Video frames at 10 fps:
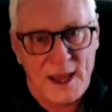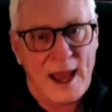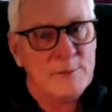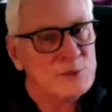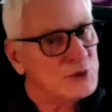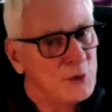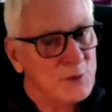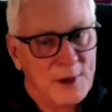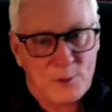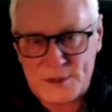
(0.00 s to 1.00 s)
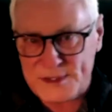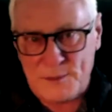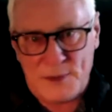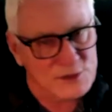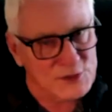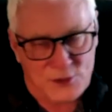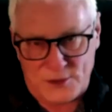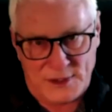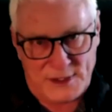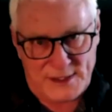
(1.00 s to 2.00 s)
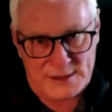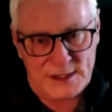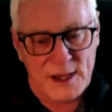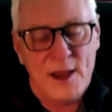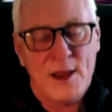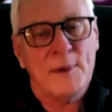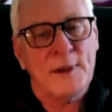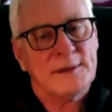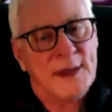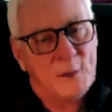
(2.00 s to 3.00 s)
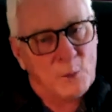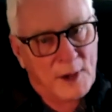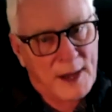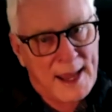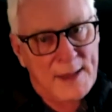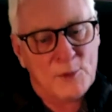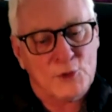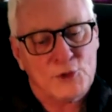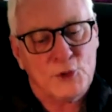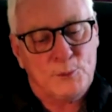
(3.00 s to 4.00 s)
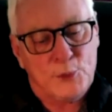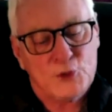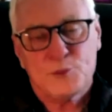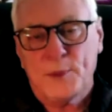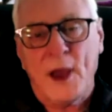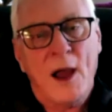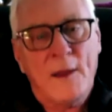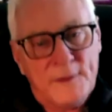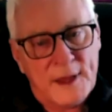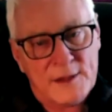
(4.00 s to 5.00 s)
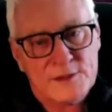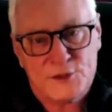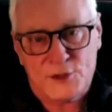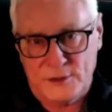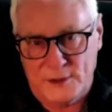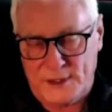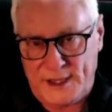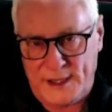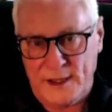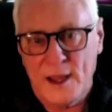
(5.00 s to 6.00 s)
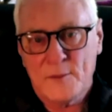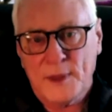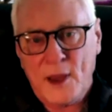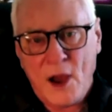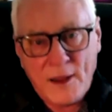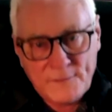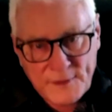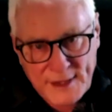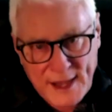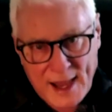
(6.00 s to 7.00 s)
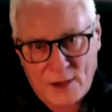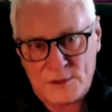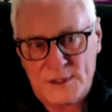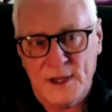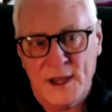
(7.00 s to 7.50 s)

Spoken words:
I'm sure there were some uncertainties, but they were able to push beyond the uncertainty, beyond the doubt.